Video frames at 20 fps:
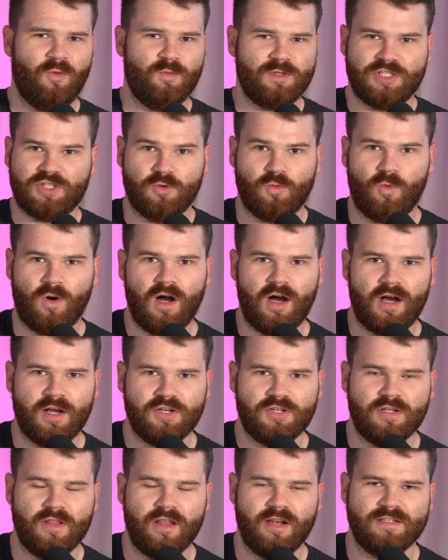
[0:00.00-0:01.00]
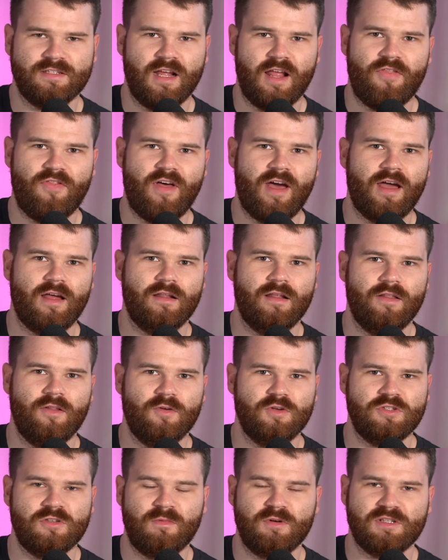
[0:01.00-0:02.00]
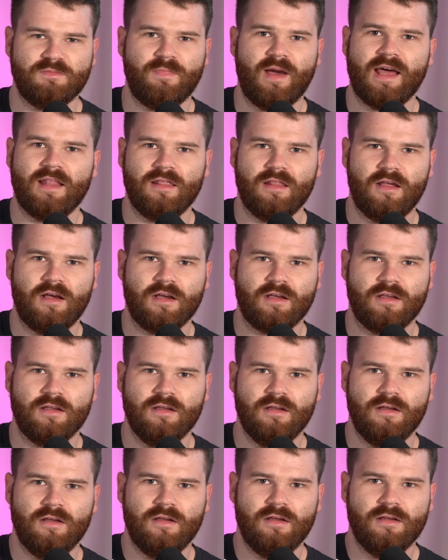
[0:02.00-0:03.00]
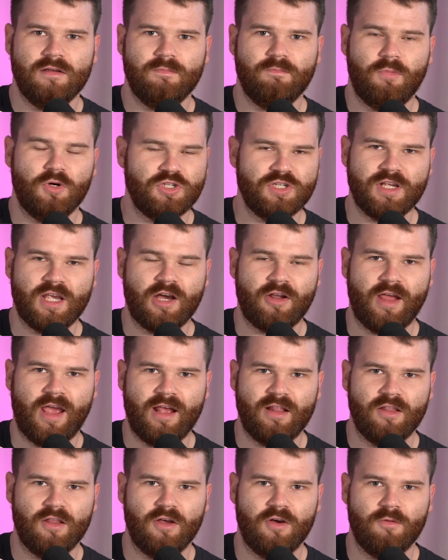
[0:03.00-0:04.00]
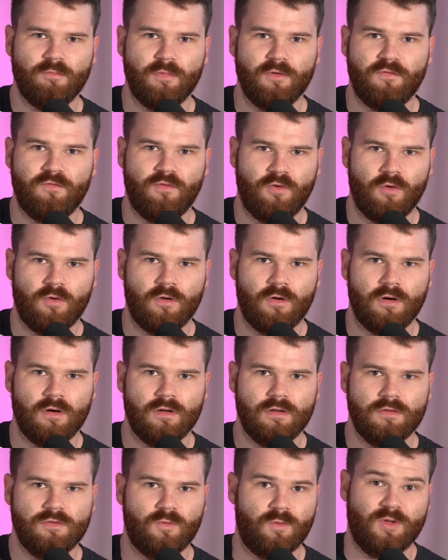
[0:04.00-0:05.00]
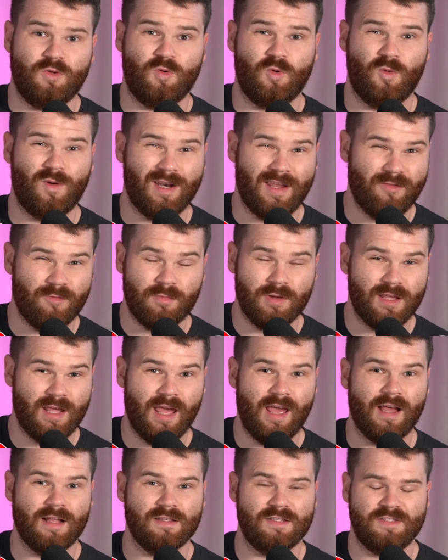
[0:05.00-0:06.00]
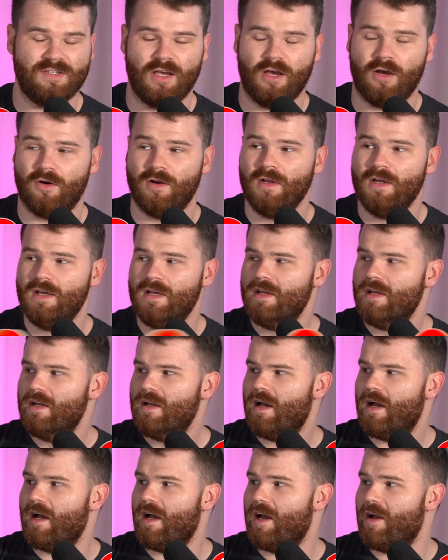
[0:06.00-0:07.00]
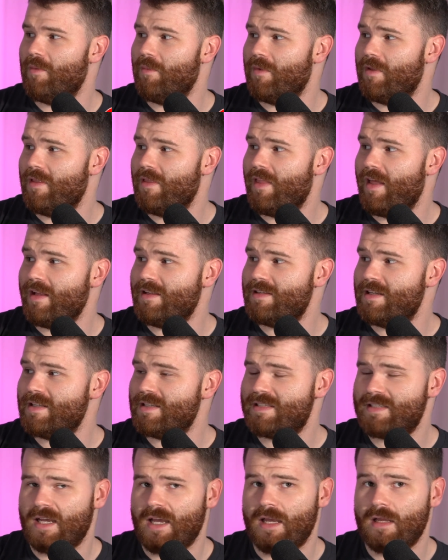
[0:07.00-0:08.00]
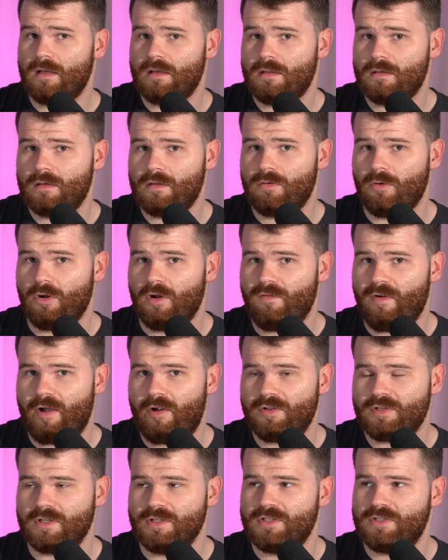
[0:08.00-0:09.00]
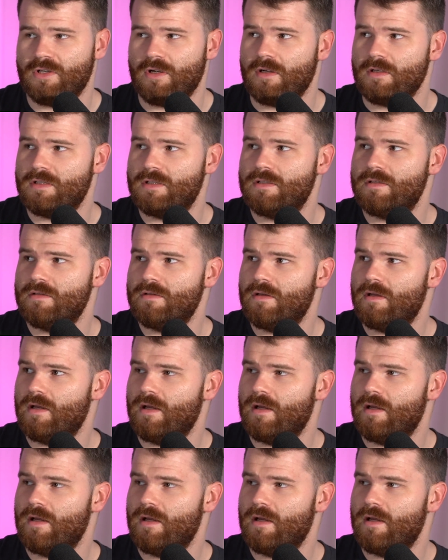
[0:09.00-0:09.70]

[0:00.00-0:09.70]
was such a wash they decided that there's too much bad luck pushing out Halo before 2021 even began. So um, they did cite coronavirus concerns, um,